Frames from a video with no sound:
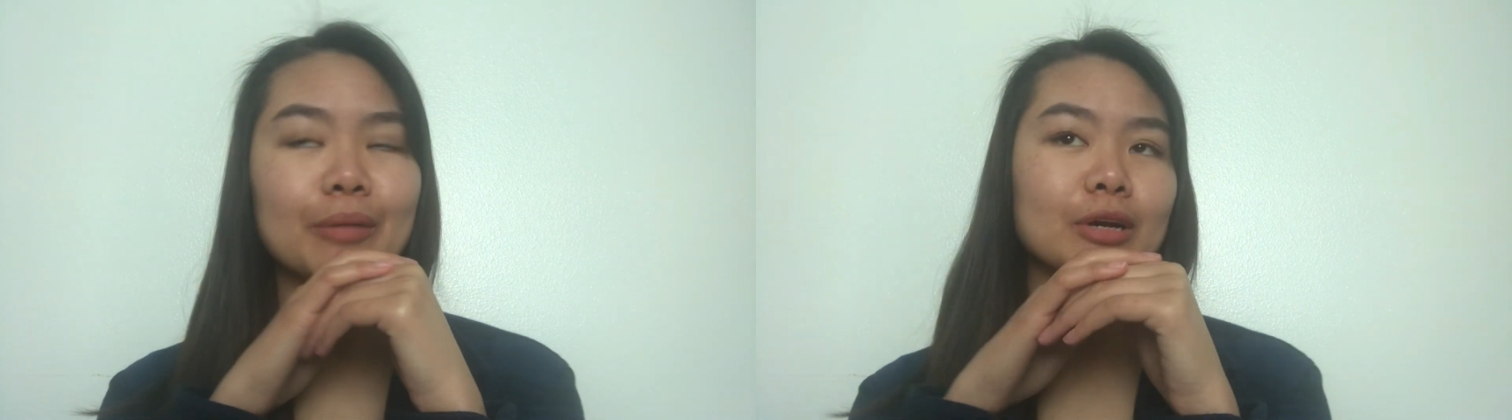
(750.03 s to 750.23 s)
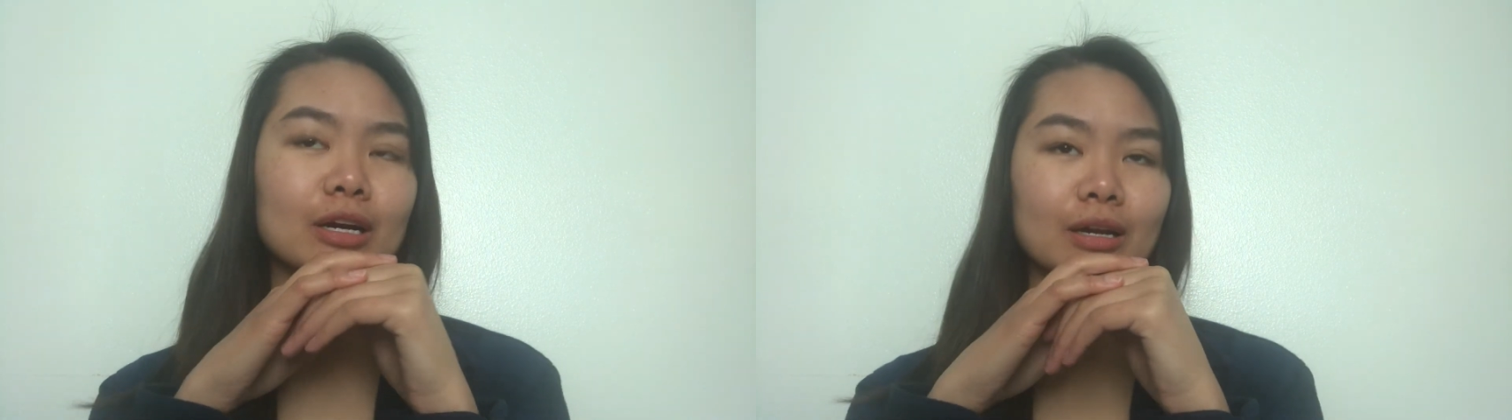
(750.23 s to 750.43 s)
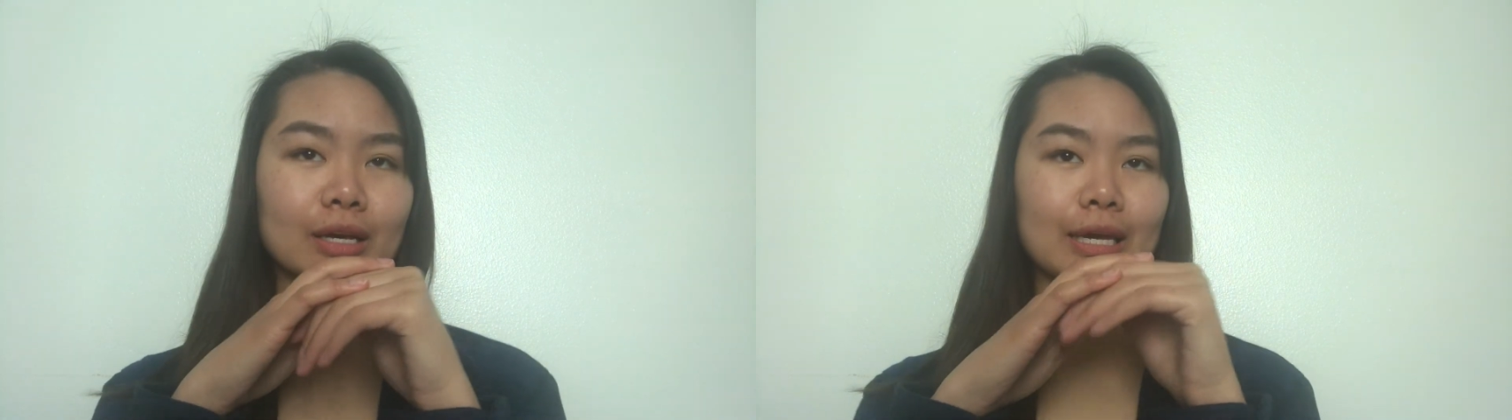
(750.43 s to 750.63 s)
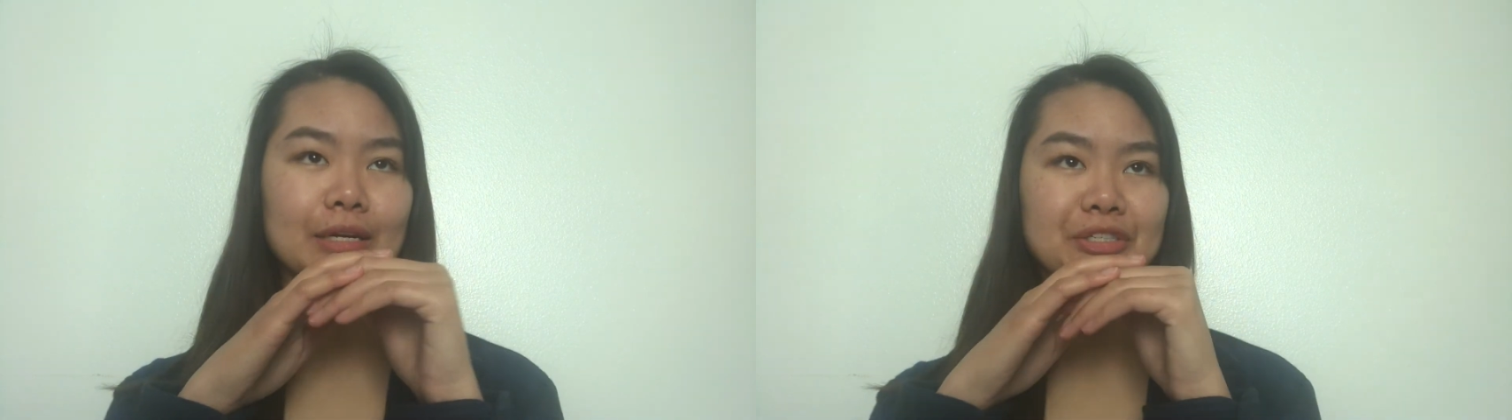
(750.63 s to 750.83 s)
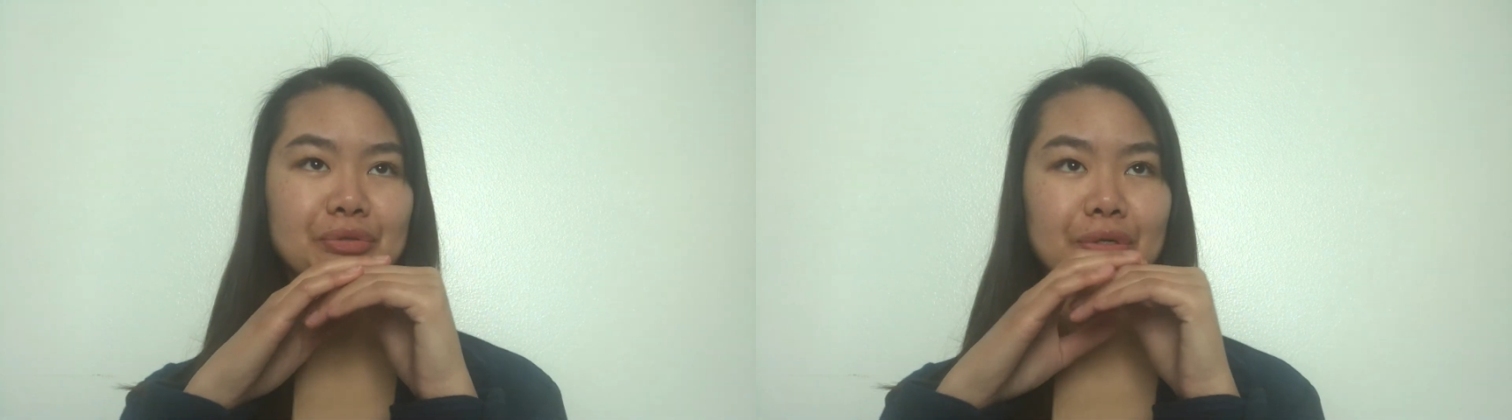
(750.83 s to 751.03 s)
I'm not going to get
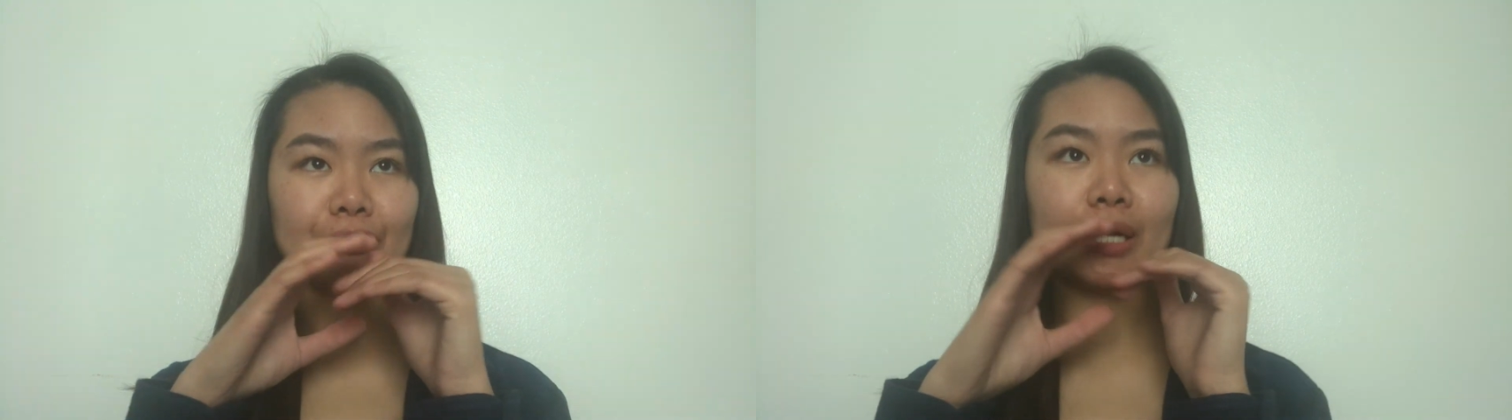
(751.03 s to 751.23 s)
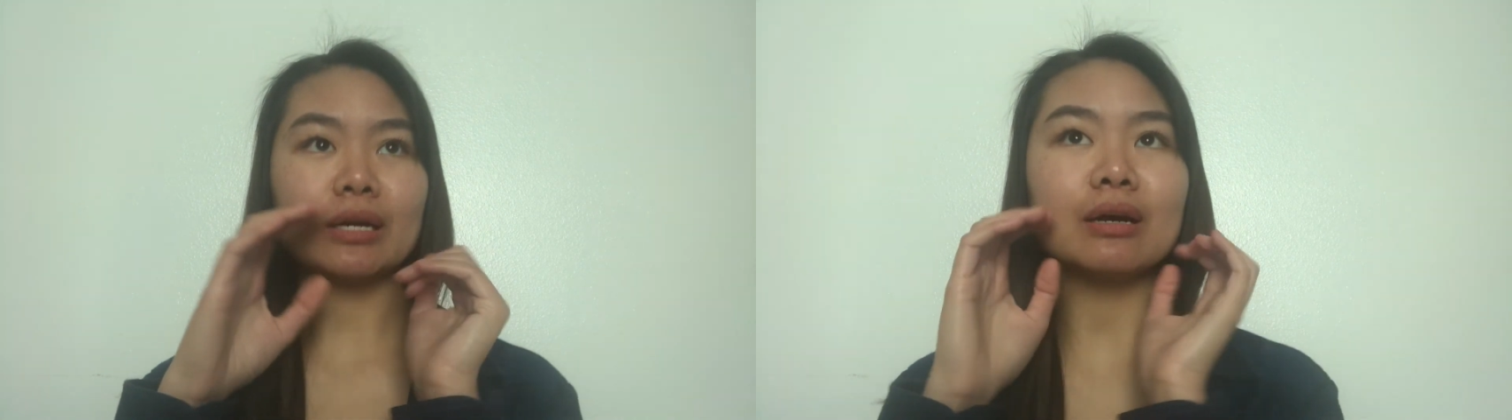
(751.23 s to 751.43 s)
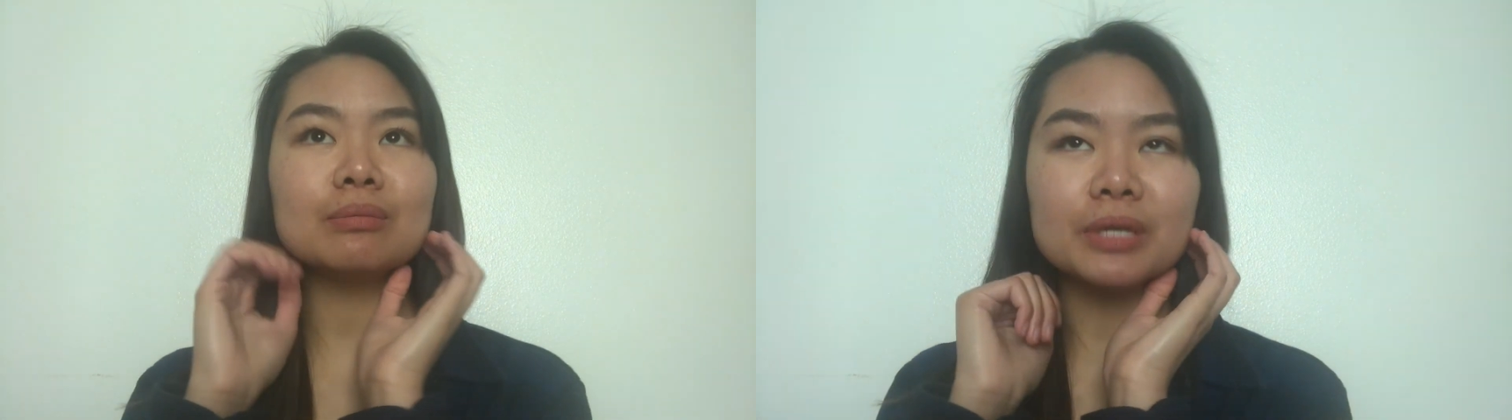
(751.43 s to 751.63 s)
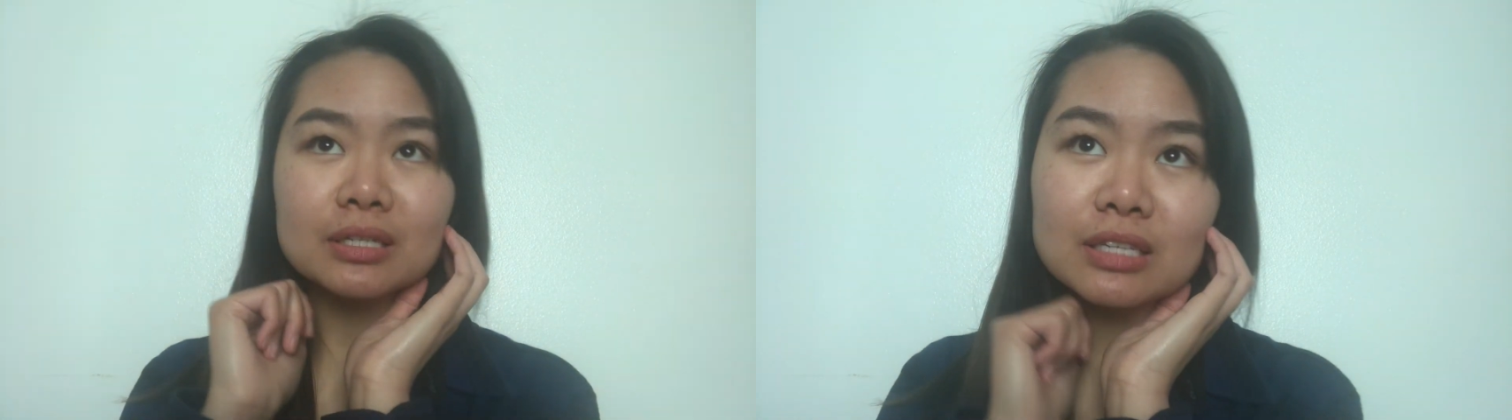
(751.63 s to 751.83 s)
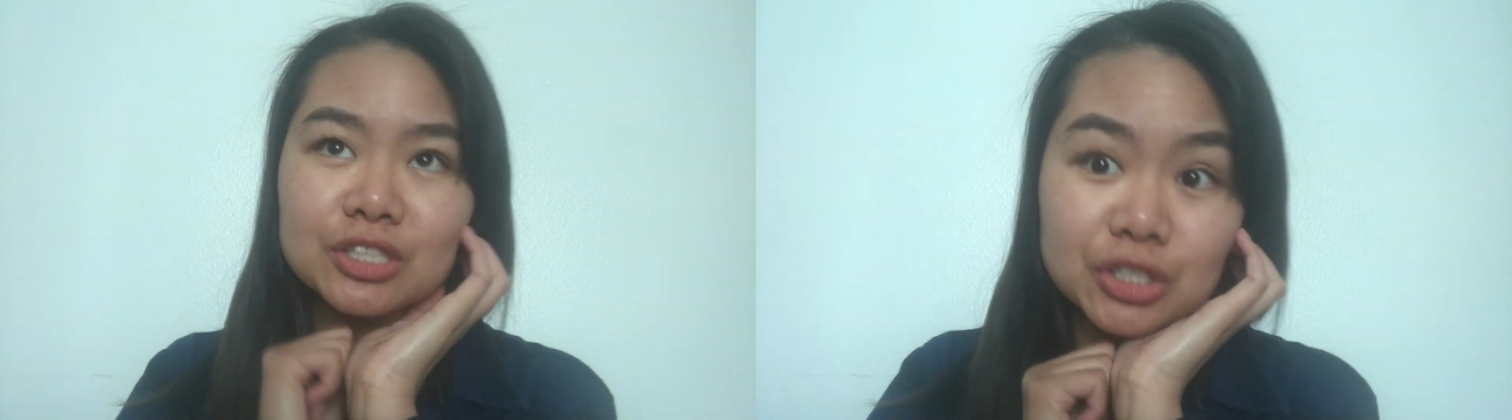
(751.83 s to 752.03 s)
into it right now
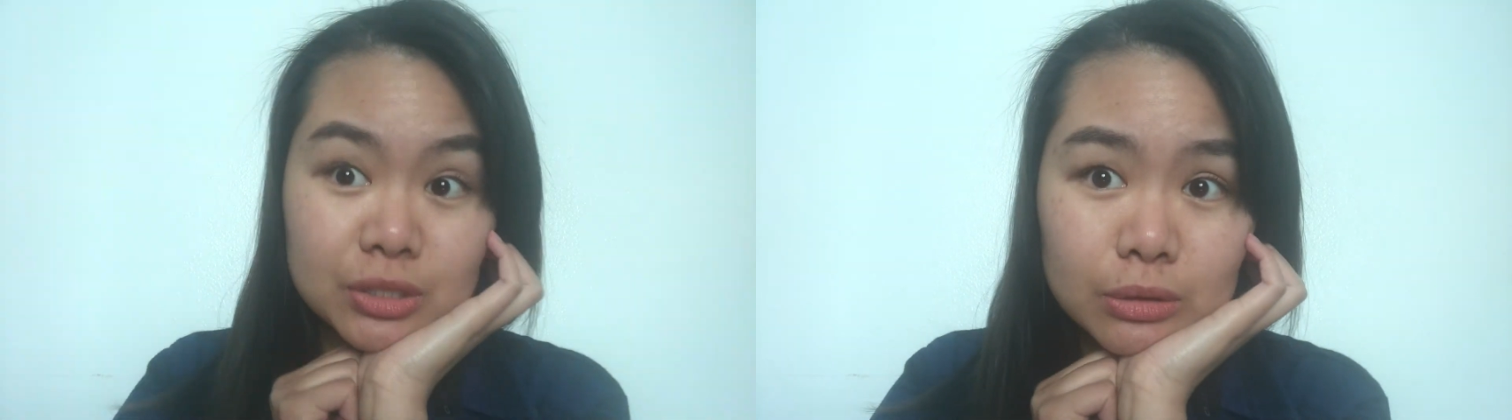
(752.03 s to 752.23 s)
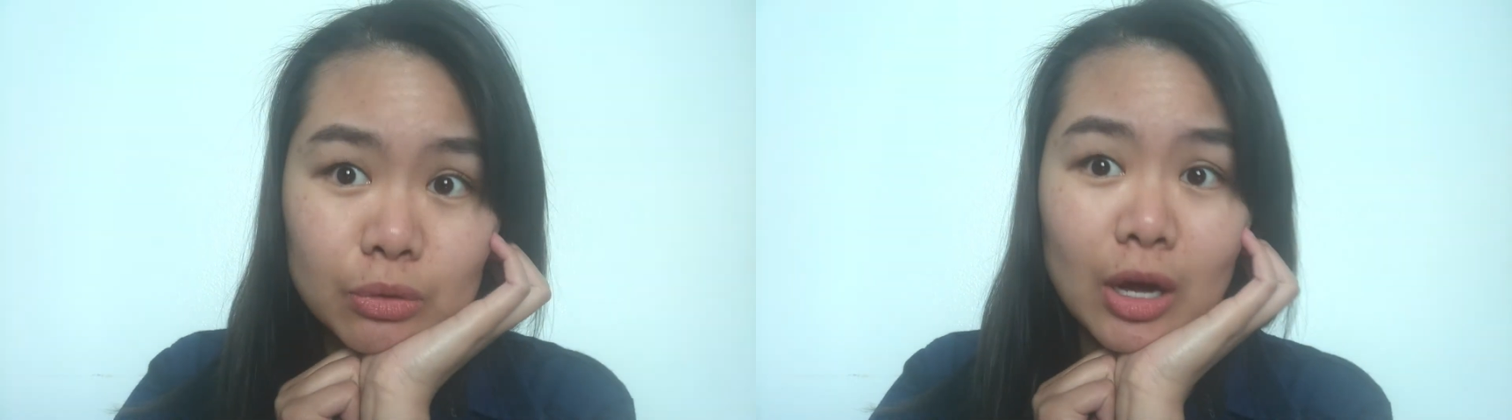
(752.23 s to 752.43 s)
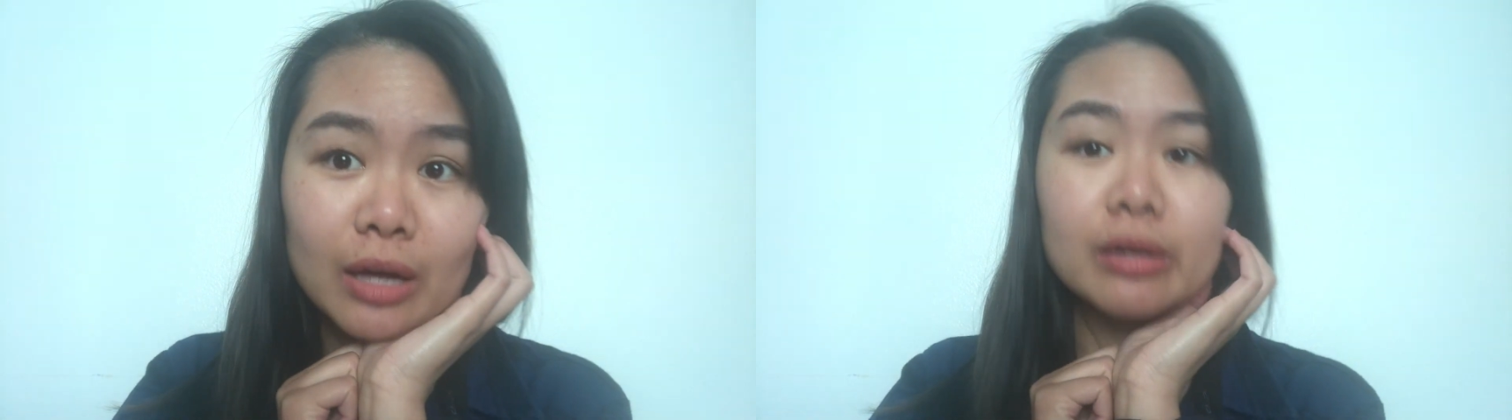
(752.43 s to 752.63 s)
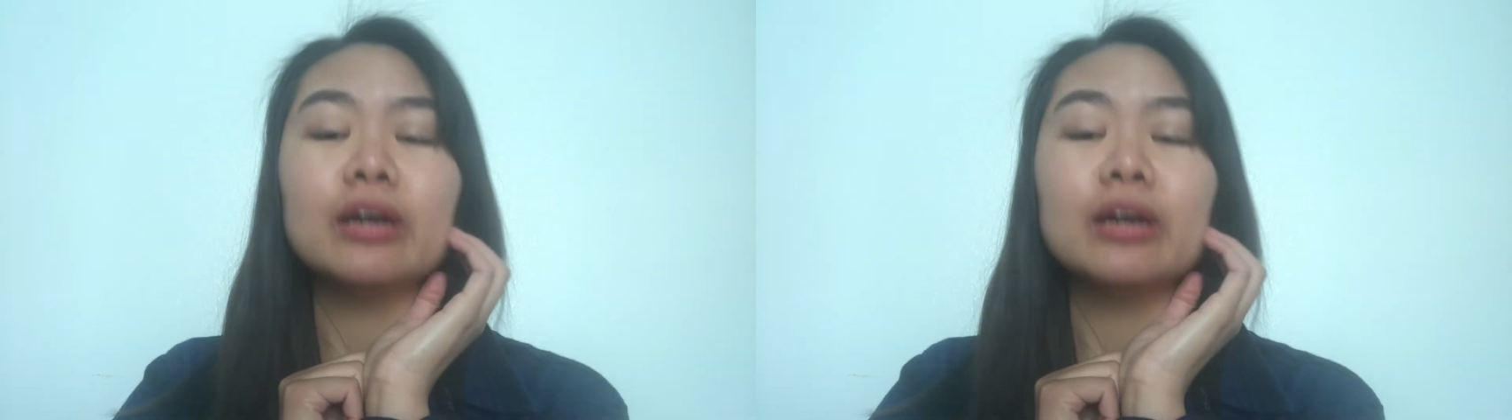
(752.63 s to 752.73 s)
because that's just a lot,